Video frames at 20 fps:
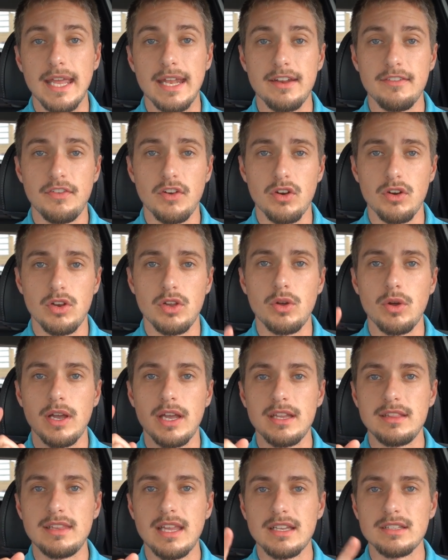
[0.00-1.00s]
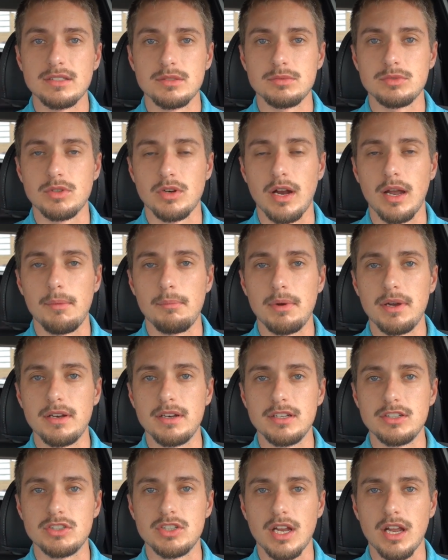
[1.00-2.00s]
And if you're new, hit that subscribe
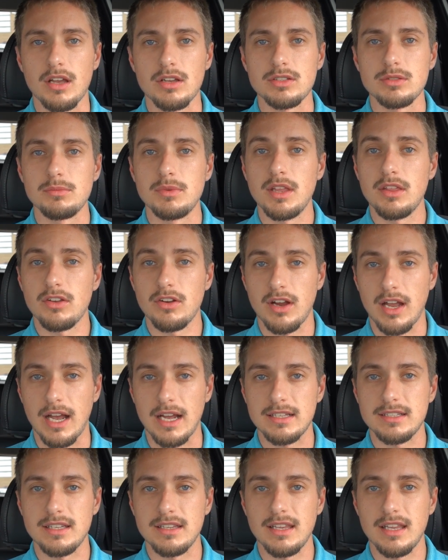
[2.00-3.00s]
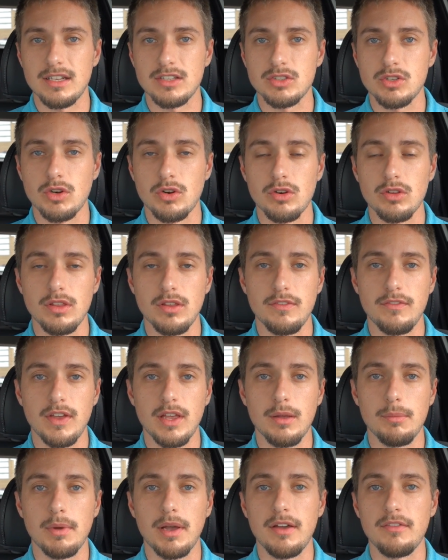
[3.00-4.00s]
button and check out some of the other content that is currently available.